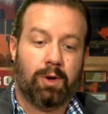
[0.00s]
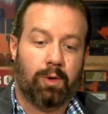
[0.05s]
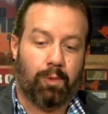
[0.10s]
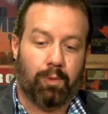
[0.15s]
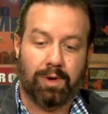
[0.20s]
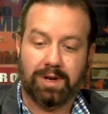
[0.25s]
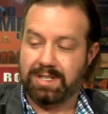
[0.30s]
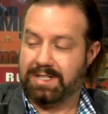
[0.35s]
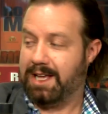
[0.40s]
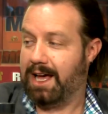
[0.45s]

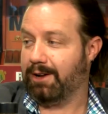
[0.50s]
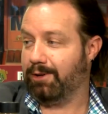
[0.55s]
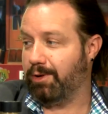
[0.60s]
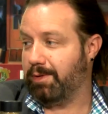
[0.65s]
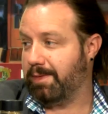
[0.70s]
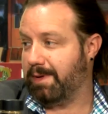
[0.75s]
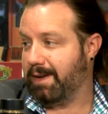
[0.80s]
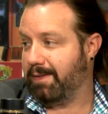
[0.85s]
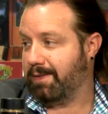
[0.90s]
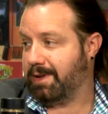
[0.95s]
We just had a little
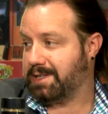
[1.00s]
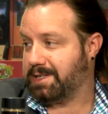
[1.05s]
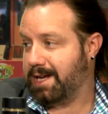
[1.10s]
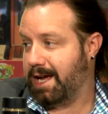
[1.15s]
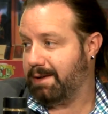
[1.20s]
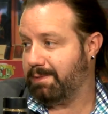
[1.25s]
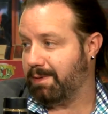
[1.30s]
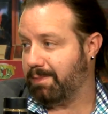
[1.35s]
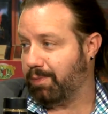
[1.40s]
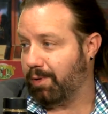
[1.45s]
bit of
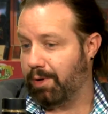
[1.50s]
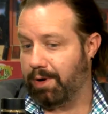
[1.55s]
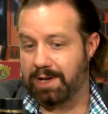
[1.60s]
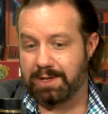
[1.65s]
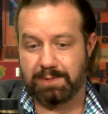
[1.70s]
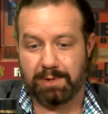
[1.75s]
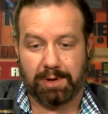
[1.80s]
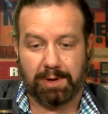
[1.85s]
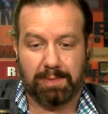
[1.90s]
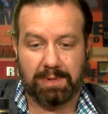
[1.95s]
excitement,
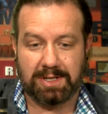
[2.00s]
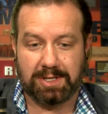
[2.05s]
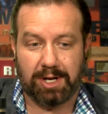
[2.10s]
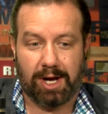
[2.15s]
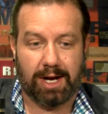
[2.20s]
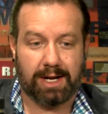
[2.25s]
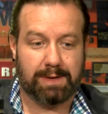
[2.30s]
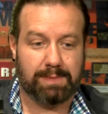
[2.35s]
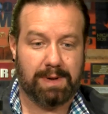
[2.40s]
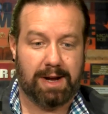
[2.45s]
boys. We we're going to be
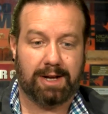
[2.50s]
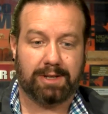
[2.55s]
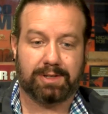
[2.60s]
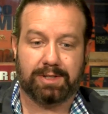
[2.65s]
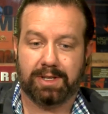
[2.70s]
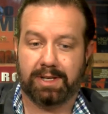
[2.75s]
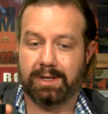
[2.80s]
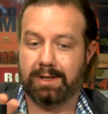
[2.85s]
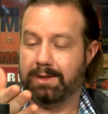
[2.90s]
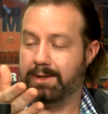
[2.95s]
talking about
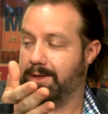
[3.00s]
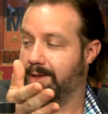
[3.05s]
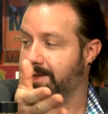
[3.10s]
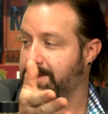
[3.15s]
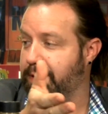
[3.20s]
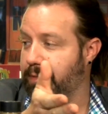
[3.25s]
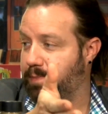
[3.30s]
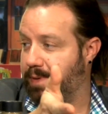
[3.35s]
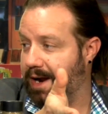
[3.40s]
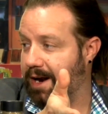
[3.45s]
the
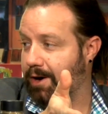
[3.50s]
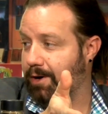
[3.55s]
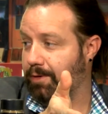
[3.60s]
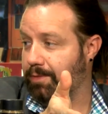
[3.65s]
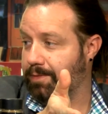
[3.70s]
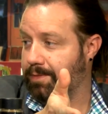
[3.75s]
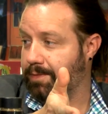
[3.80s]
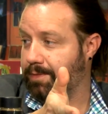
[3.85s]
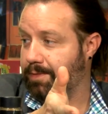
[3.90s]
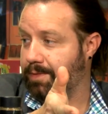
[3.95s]
the barrel,
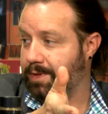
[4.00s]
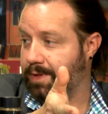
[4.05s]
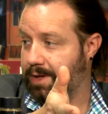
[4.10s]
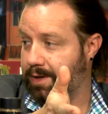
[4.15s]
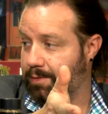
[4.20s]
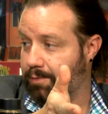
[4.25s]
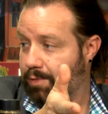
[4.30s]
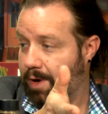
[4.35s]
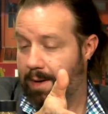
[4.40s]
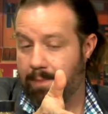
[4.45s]

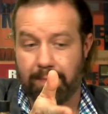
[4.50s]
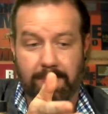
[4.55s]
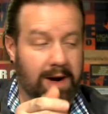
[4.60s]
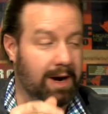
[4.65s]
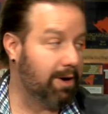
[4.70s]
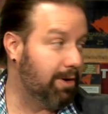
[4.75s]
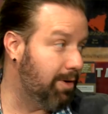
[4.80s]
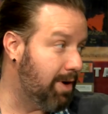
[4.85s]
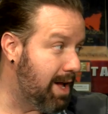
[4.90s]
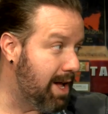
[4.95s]
the rum
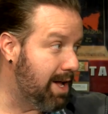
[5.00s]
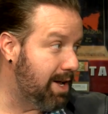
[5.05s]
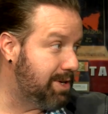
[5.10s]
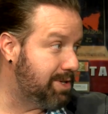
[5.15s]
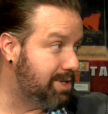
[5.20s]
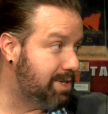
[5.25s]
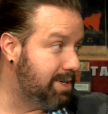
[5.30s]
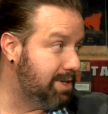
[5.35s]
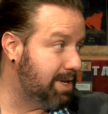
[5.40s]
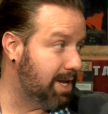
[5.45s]
barrel
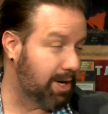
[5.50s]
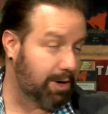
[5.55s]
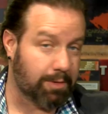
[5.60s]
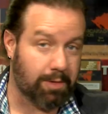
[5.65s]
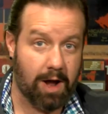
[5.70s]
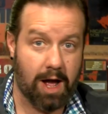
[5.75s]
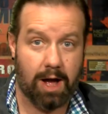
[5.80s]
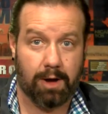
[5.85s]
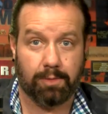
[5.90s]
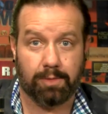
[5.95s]
aged
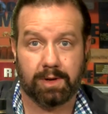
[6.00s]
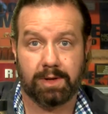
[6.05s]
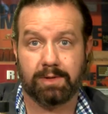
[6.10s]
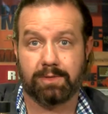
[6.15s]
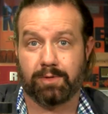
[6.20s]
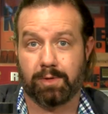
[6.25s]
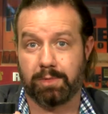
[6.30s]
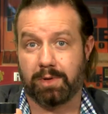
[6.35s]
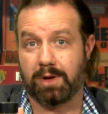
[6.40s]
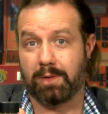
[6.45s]
Nicaraguan
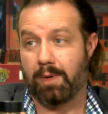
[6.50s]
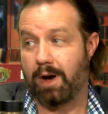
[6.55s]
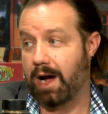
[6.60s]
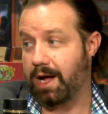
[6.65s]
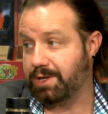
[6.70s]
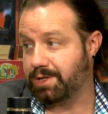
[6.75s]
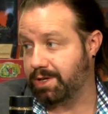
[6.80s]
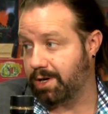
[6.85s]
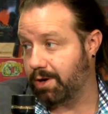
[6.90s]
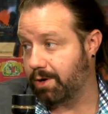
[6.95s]
from
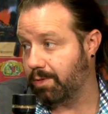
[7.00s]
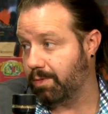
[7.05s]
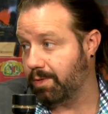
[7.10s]
Camacho,